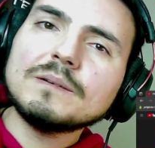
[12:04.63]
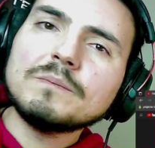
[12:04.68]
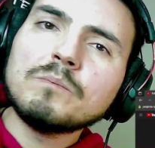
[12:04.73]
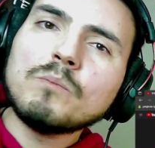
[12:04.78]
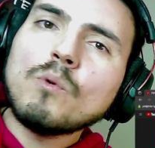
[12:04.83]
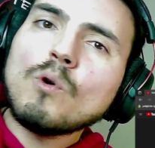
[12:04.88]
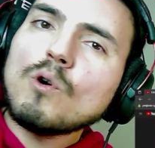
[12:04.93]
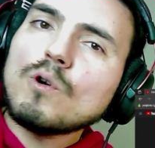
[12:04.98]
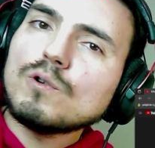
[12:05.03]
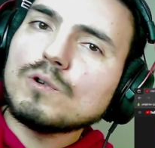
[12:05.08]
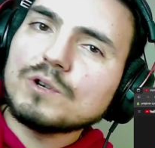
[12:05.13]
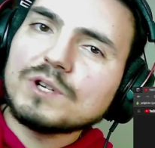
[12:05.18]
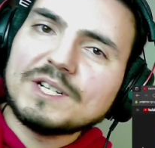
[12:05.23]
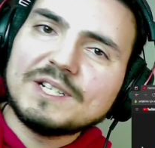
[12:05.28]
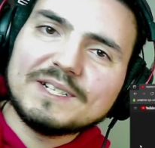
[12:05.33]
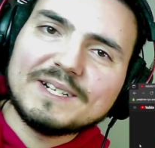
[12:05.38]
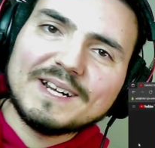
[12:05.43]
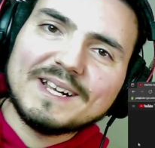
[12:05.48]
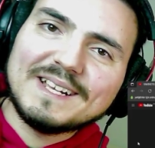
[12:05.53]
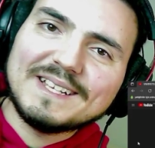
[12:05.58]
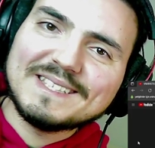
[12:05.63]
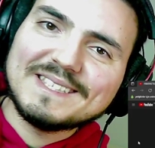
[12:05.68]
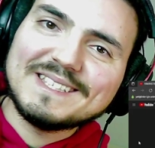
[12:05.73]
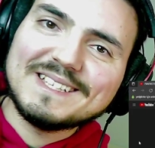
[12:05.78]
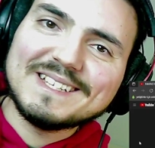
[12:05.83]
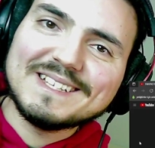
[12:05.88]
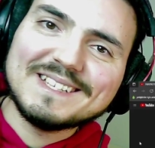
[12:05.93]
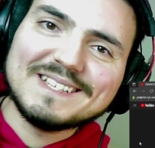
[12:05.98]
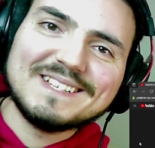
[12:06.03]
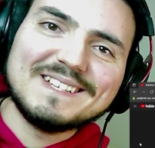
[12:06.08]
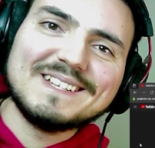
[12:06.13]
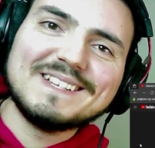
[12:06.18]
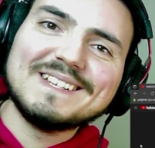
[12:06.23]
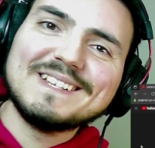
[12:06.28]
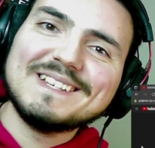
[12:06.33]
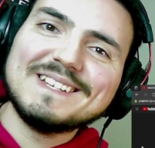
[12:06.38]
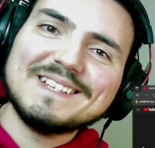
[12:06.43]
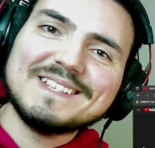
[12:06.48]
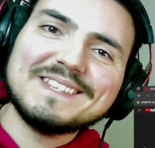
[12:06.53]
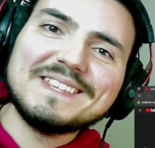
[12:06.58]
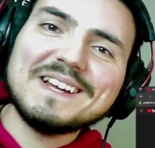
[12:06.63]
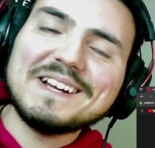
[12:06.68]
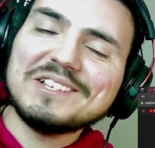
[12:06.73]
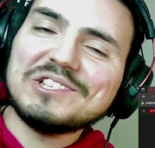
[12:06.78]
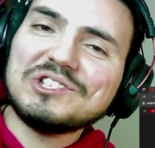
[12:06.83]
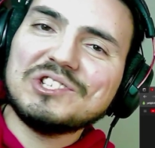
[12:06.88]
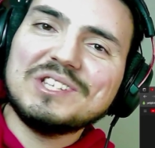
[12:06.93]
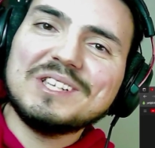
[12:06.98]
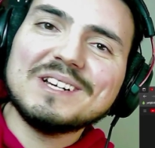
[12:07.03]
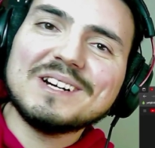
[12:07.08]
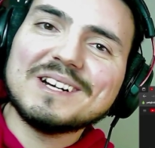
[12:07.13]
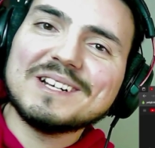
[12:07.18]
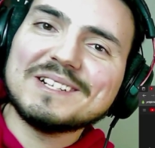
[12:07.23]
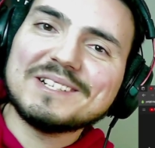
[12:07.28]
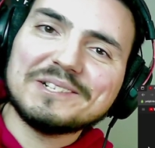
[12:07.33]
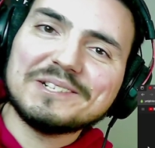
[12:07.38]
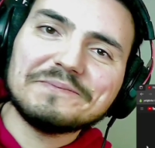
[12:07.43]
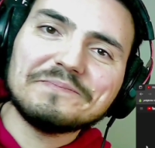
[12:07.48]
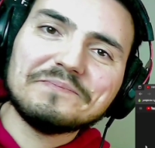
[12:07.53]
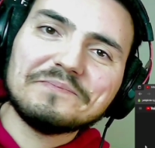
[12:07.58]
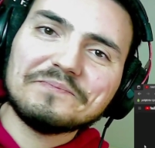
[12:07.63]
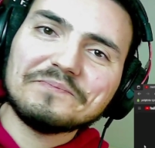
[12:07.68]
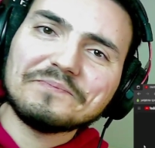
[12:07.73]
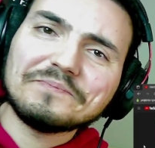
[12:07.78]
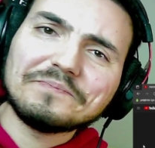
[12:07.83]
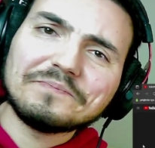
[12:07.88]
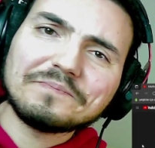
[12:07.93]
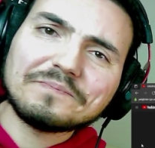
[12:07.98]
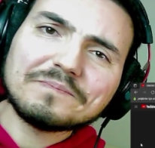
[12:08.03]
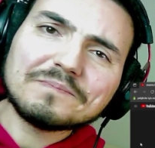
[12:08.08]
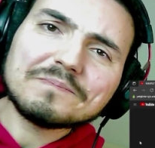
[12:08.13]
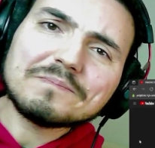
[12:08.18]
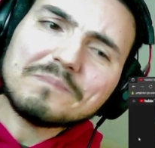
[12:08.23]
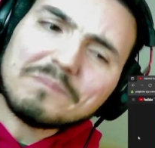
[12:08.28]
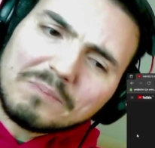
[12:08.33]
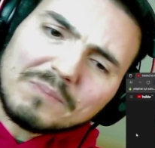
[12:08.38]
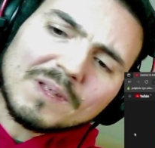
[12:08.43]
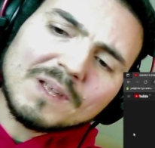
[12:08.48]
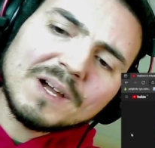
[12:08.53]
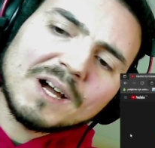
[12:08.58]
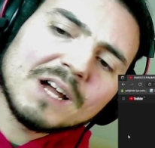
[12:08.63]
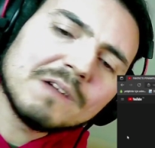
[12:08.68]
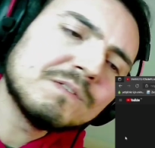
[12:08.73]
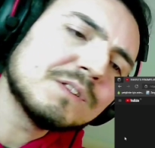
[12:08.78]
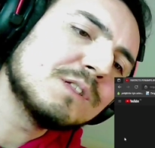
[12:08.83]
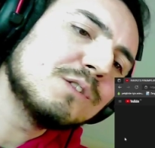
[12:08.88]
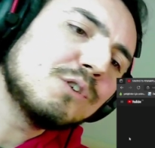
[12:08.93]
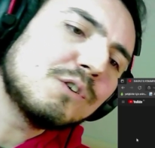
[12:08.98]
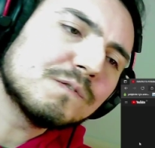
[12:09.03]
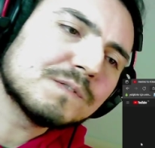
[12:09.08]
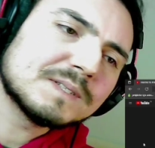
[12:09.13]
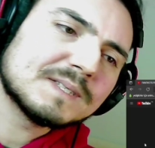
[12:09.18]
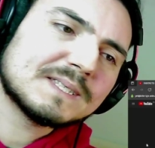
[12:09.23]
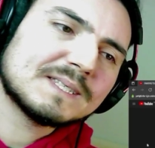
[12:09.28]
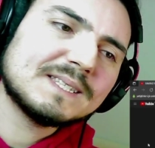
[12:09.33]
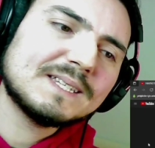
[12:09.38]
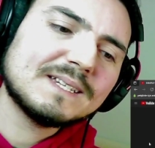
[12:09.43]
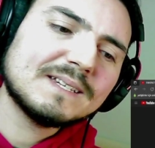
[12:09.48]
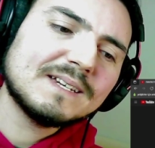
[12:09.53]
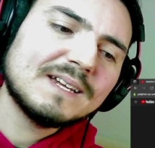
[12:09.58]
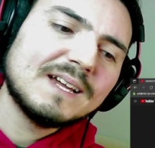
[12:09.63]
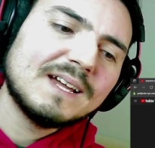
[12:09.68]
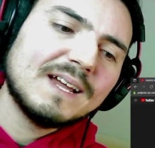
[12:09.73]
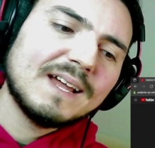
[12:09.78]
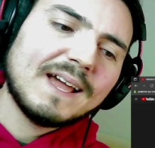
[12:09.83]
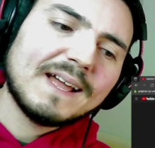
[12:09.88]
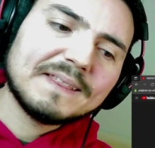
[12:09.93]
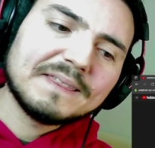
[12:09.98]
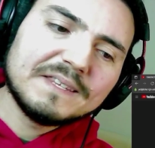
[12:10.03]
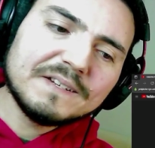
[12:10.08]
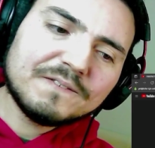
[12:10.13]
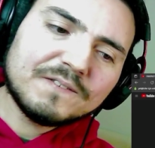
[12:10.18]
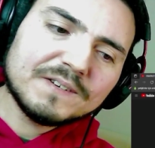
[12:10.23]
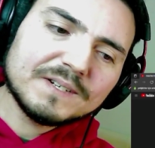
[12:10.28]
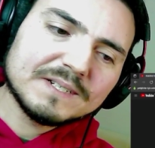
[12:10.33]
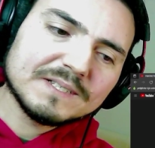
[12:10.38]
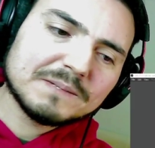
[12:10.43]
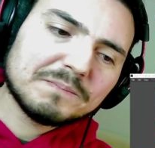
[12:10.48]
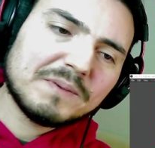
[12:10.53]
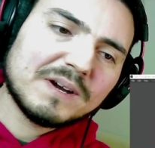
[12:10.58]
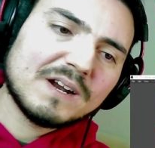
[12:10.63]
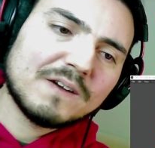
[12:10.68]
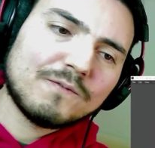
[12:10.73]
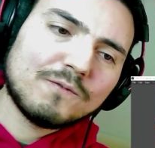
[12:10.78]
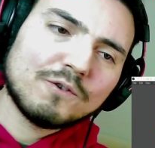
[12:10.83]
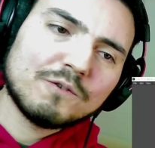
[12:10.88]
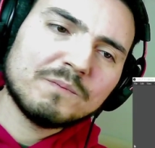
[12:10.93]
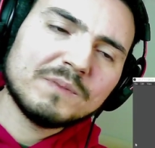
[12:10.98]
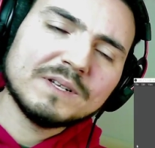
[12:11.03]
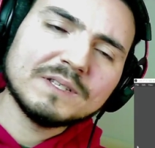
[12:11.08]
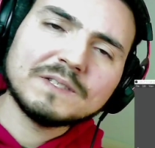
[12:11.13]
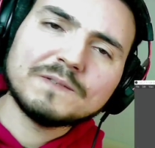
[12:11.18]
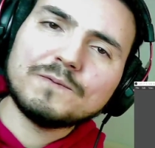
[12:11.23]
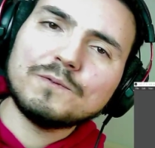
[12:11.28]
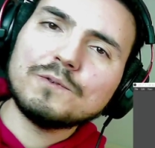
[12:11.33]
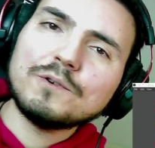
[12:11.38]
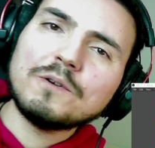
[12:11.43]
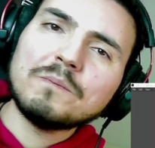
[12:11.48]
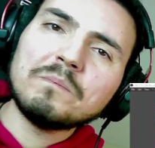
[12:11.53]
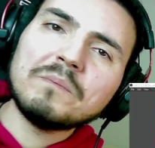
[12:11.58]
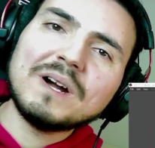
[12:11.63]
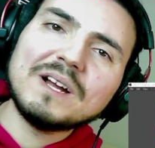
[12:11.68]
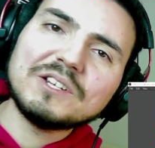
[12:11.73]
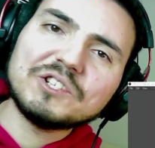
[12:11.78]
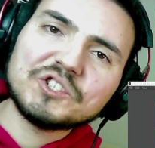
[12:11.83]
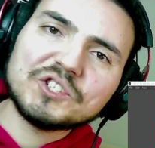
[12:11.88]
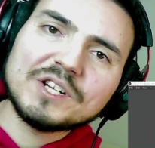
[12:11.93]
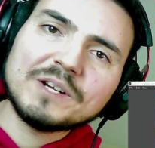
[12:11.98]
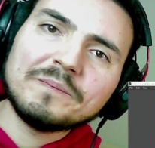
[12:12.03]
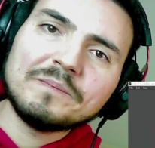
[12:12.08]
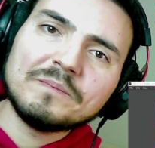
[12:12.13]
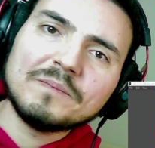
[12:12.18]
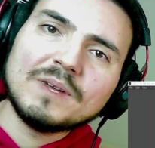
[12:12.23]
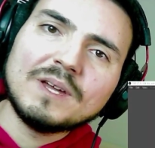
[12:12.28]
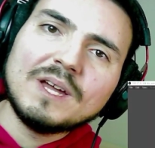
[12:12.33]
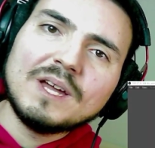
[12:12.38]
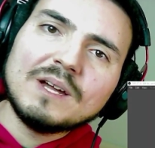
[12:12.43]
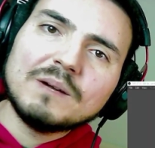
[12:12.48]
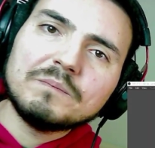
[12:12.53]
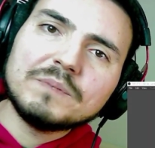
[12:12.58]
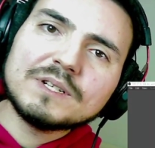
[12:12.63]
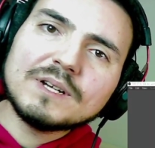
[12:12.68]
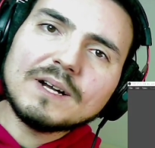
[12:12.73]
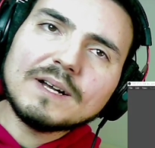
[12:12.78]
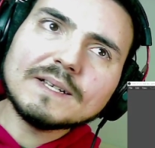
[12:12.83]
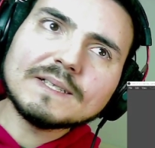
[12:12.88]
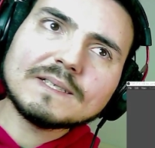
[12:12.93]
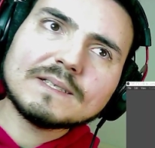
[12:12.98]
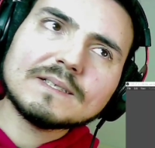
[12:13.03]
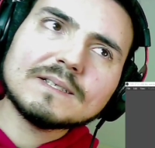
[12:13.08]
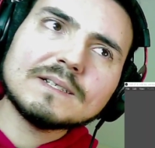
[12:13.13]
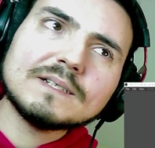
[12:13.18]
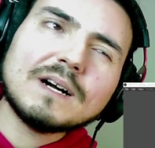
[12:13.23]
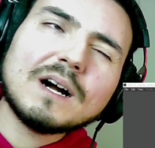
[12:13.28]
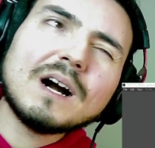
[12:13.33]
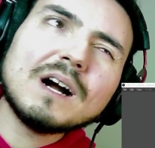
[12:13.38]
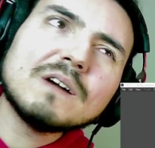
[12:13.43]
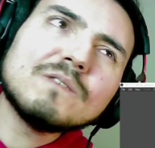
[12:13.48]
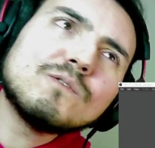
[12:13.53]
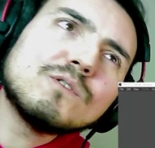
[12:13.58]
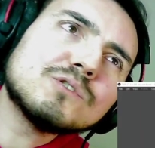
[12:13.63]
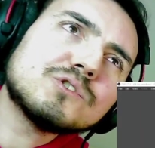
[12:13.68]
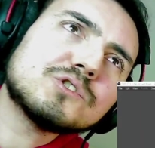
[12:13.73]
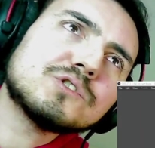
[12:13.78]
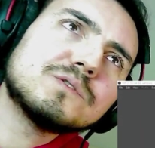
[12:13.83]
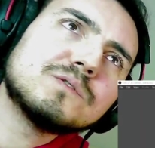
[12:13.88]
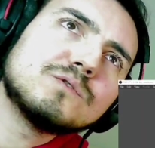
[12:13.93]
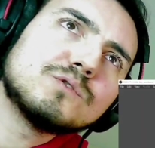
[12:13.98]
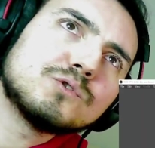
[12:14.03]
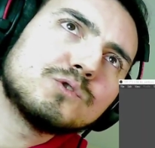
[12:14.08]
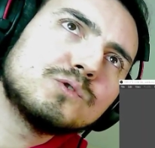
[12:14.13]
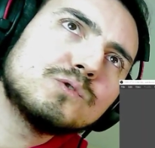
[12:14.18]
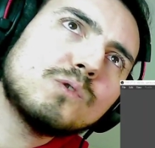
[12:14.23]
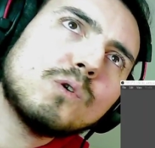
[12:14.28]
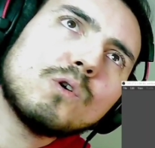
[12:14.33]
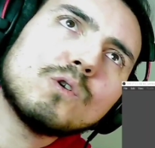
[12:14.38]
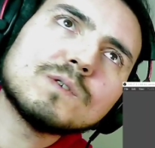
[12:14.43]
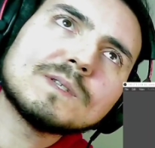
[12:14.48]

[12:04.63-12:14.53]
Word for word: more crazy than she are. I would love to see a different performance from Maysha, because uh, I watched two or